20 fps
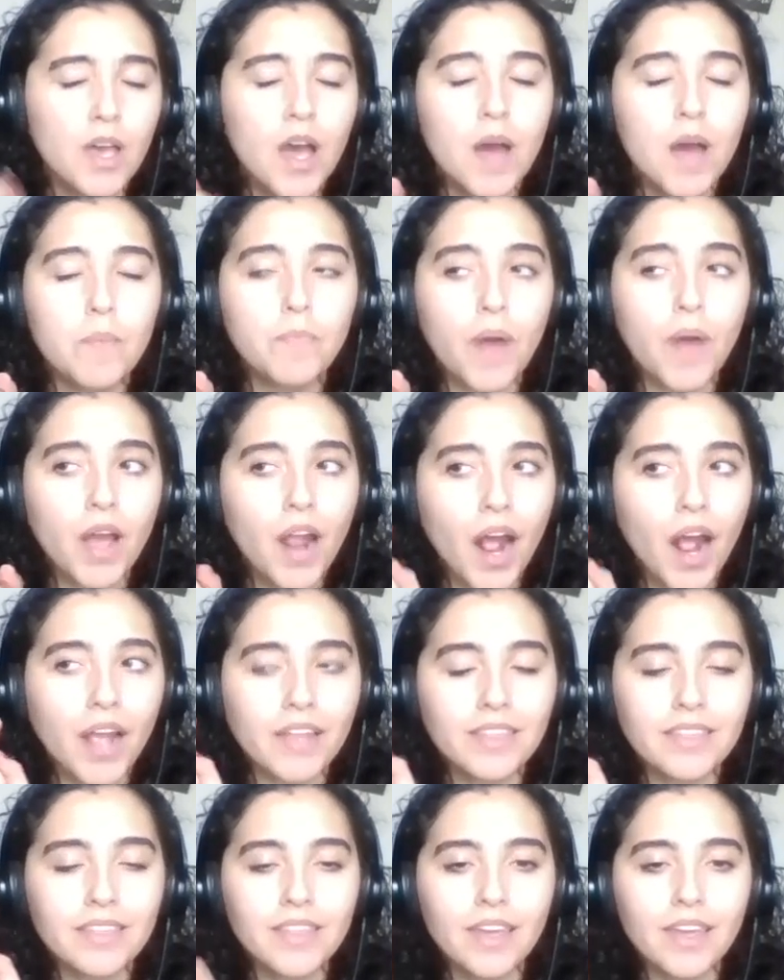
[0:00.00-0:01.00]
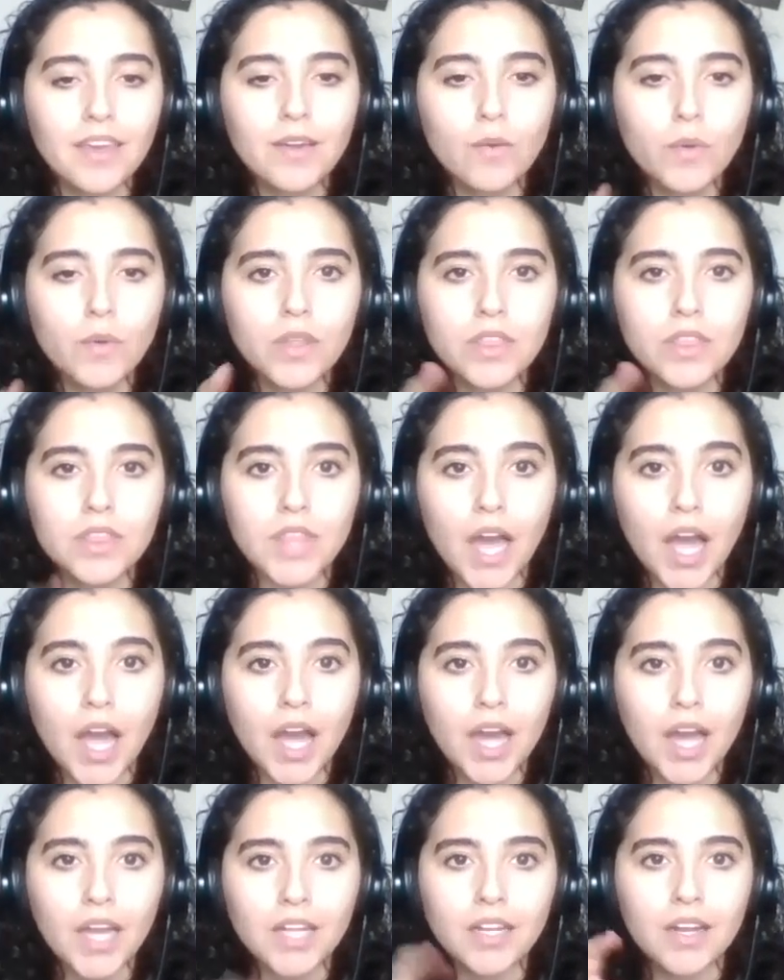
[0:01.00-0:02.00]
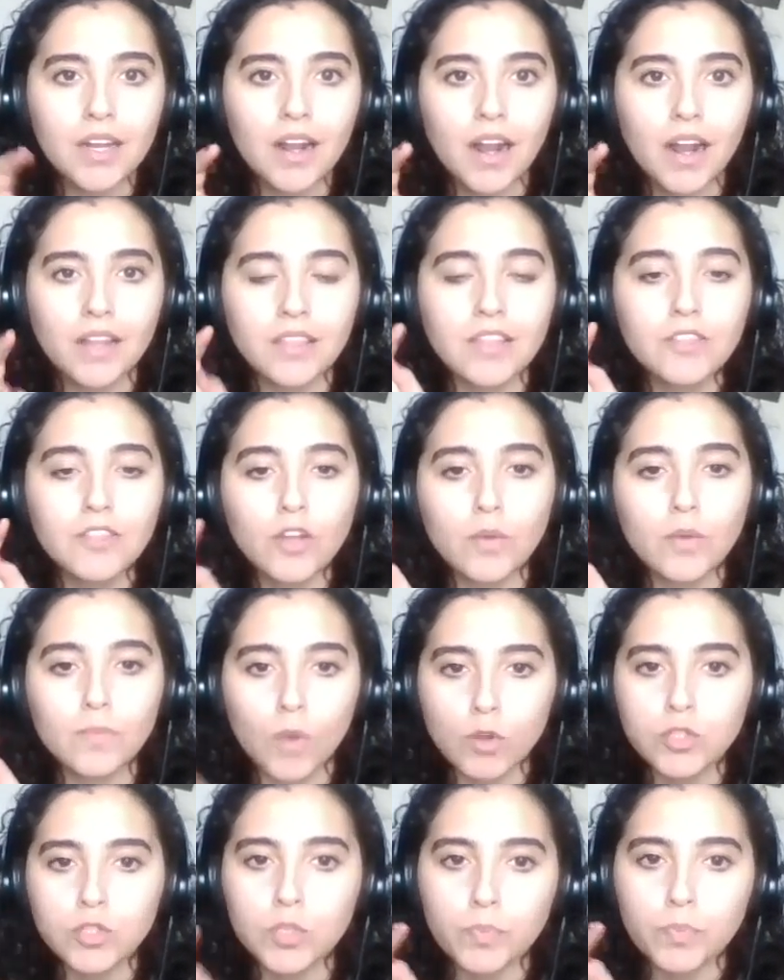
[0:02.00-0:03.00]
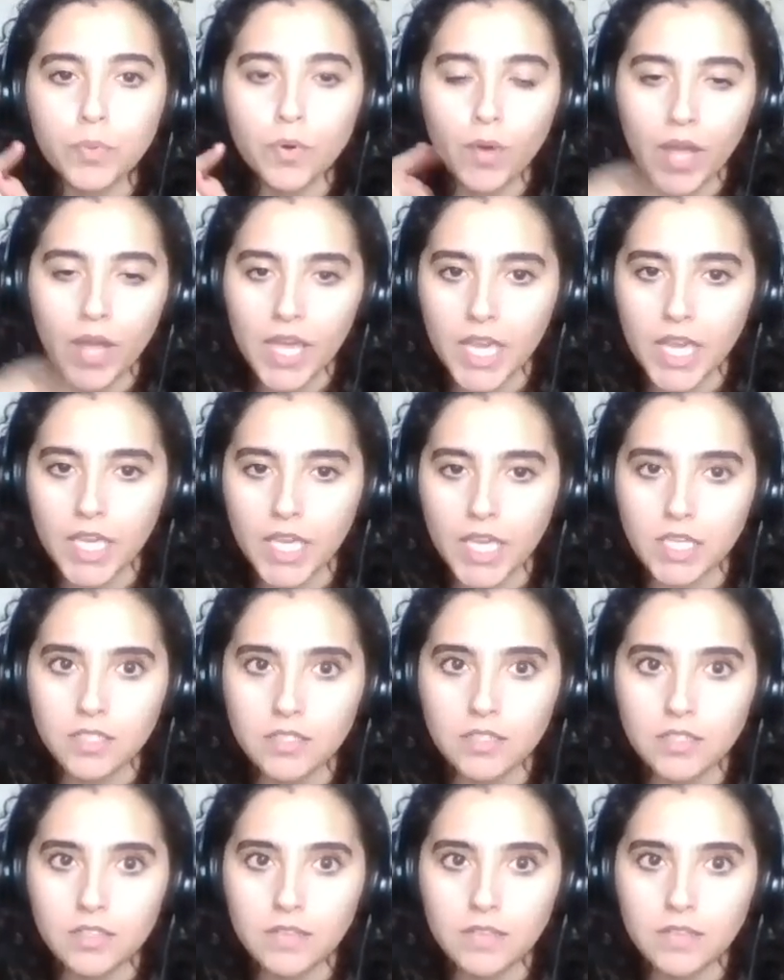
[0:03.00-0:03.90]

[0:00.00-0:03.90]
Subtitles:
but I think with that, I think there are multiple A's.